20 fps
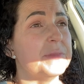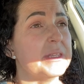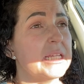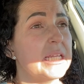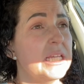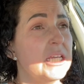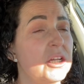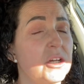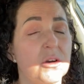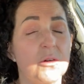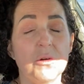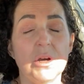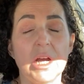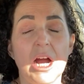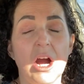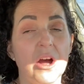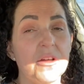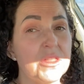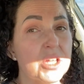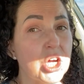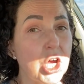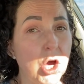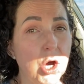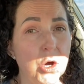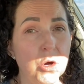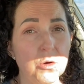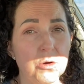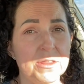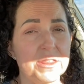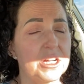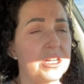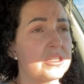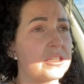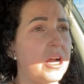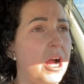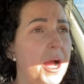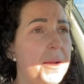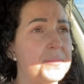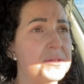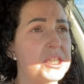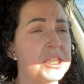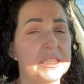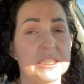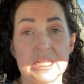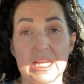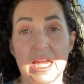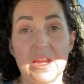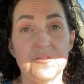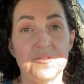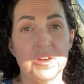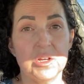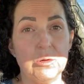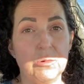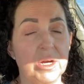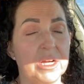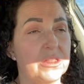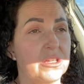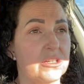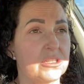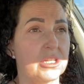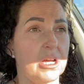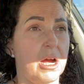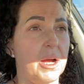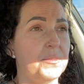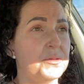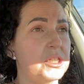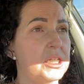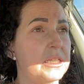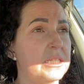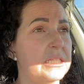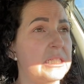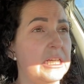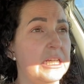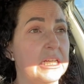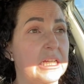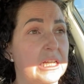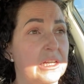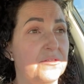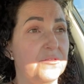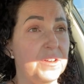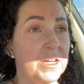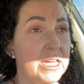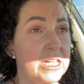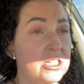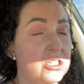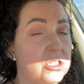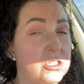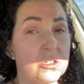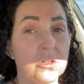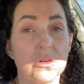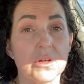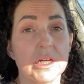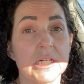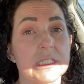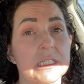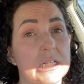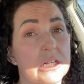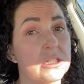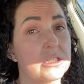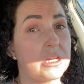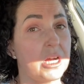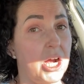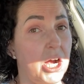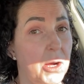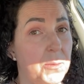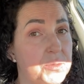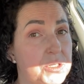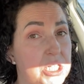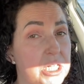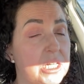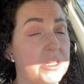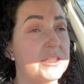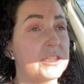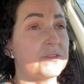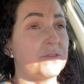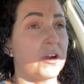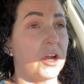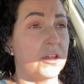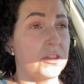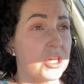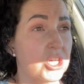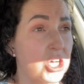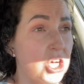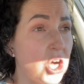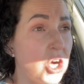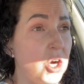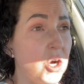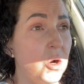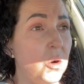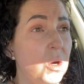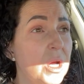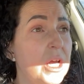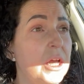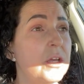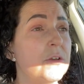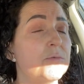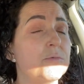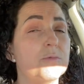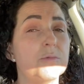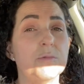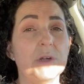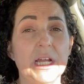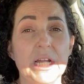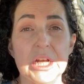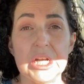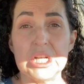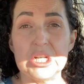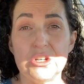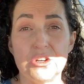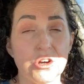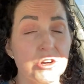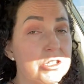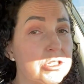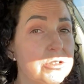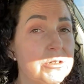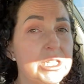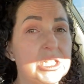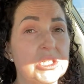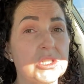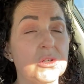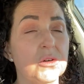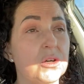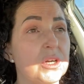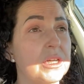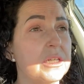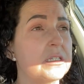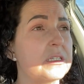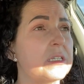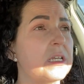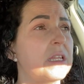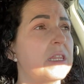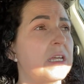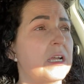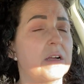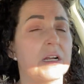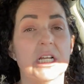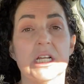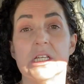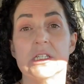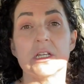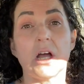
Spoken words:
You know, on the go, there's options everywhere. There's options in convenience stores, there's options for on the go, in grocery stores. There is